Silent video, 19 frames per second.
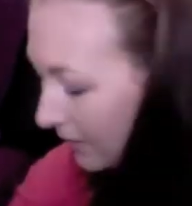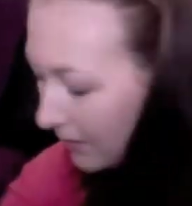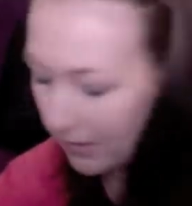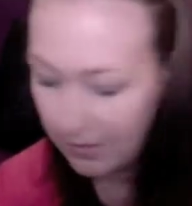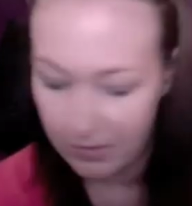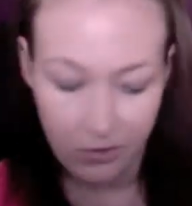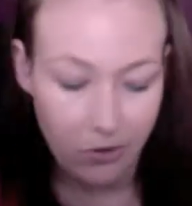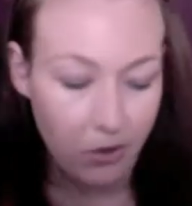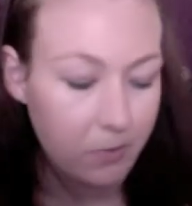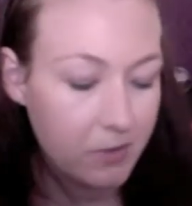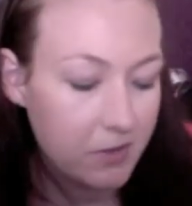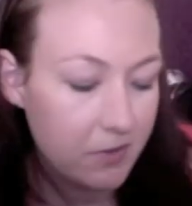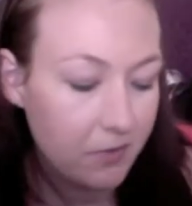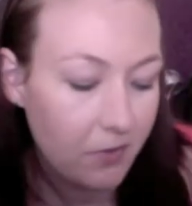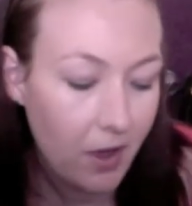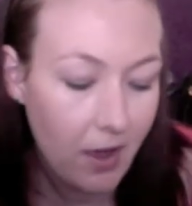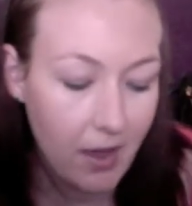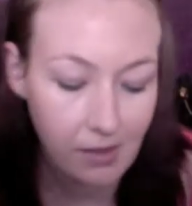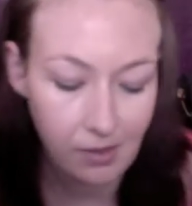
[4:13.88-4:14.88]
In terms of
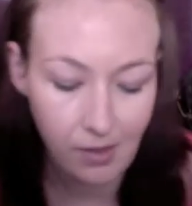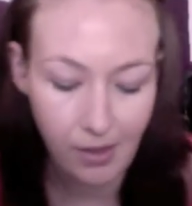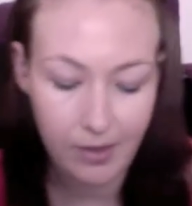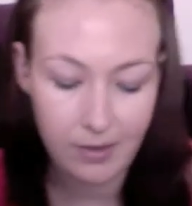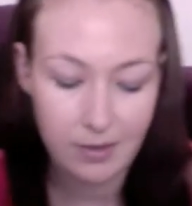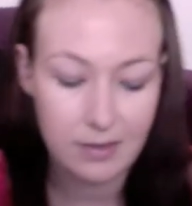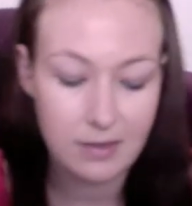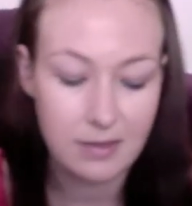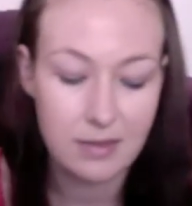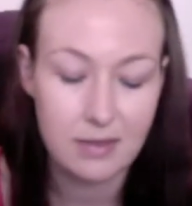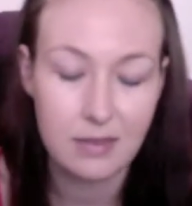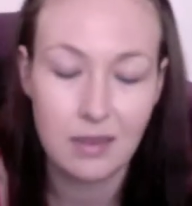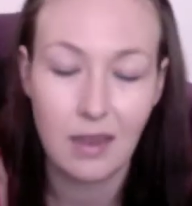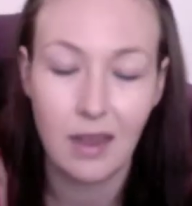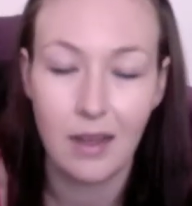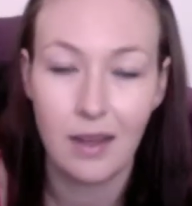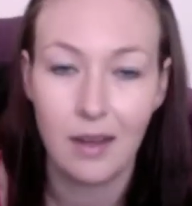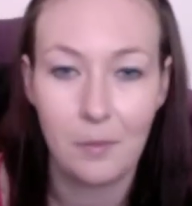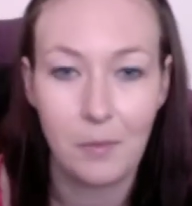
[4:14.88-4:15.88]
eyeliners,
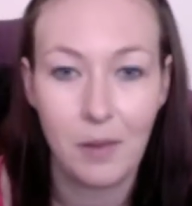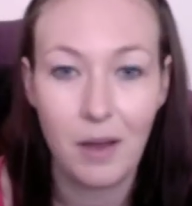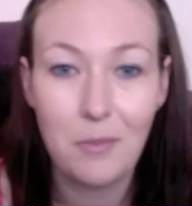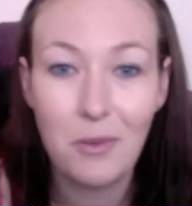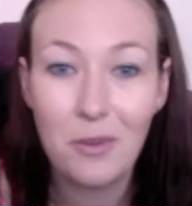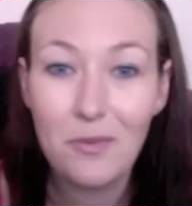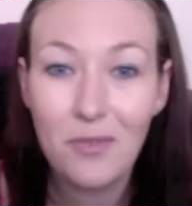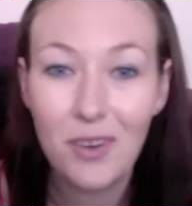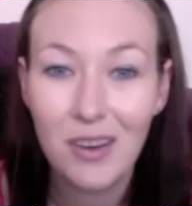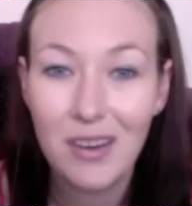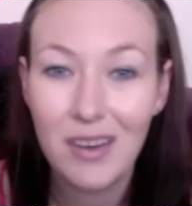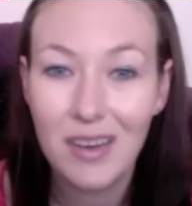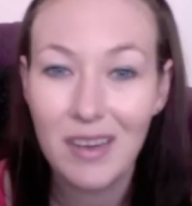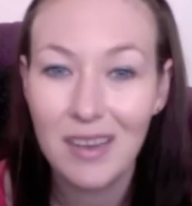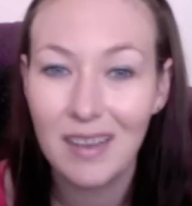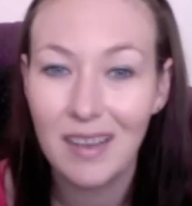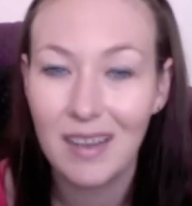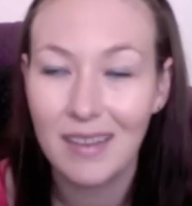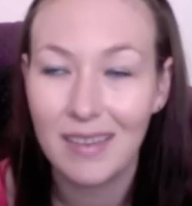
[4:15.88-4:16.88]
I'm not
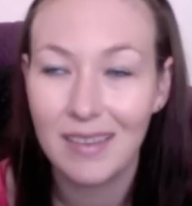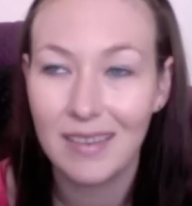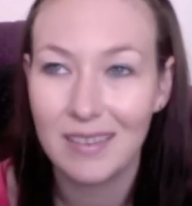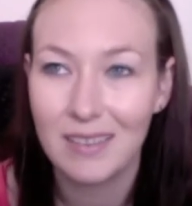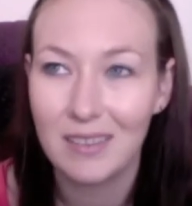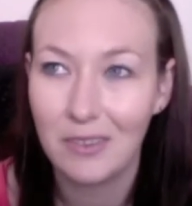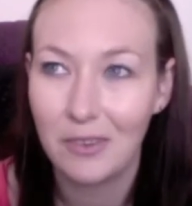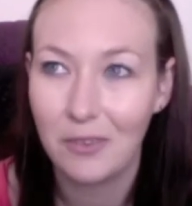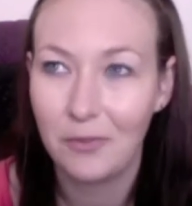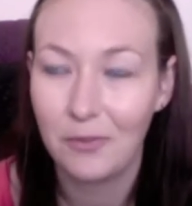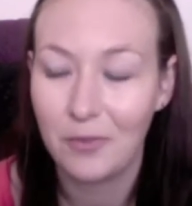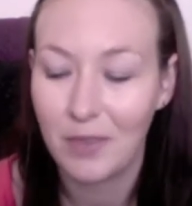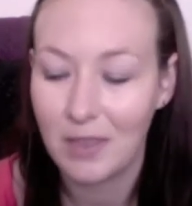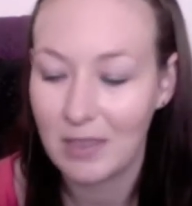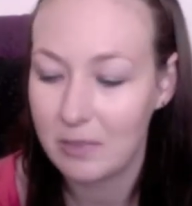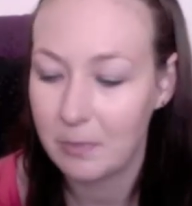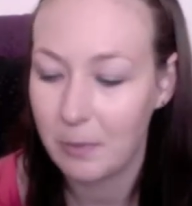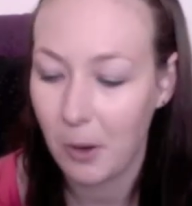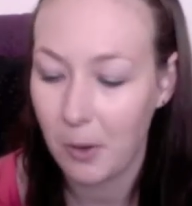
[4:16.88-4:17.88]
very sort of
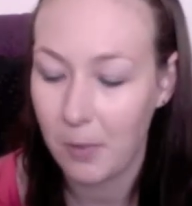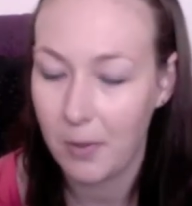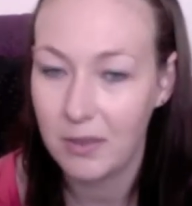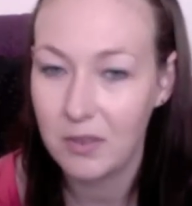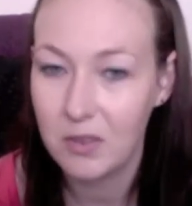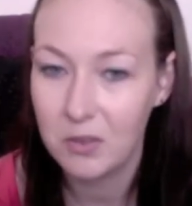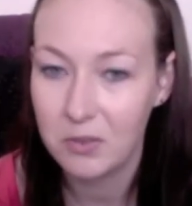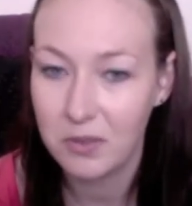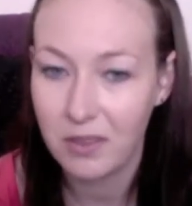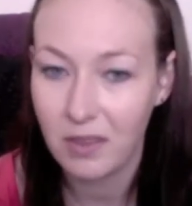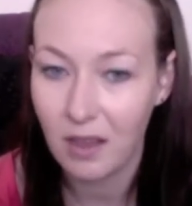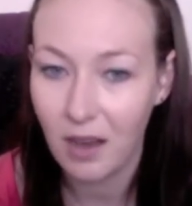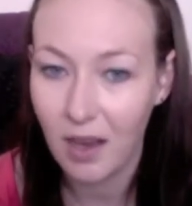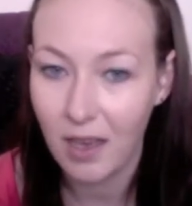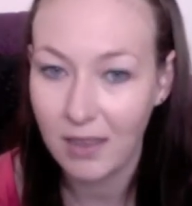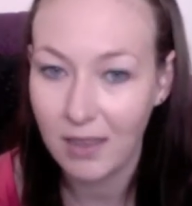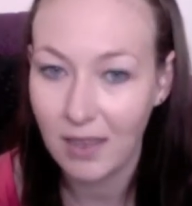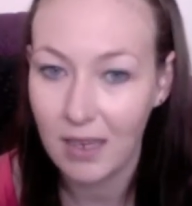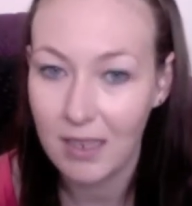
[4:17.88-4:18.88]
experimental with the
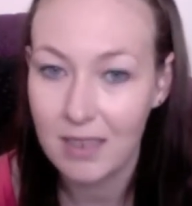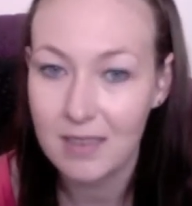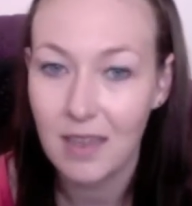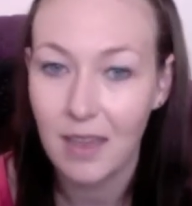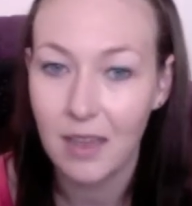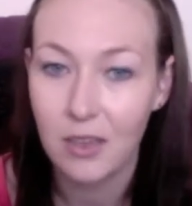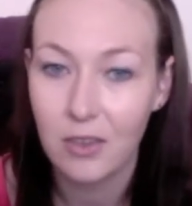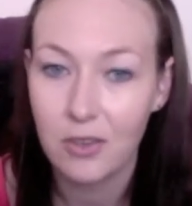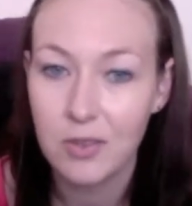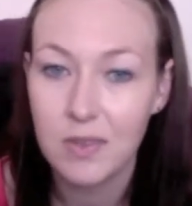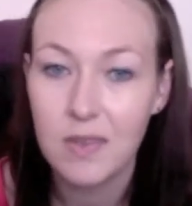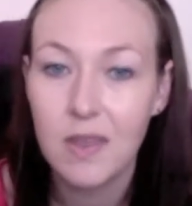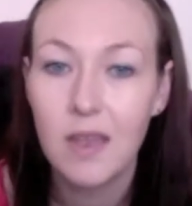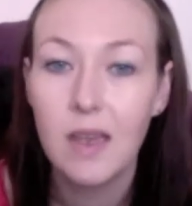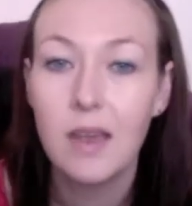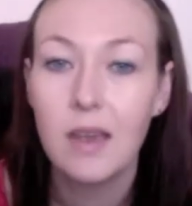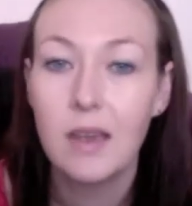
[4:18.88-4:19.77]
eyeliners I use.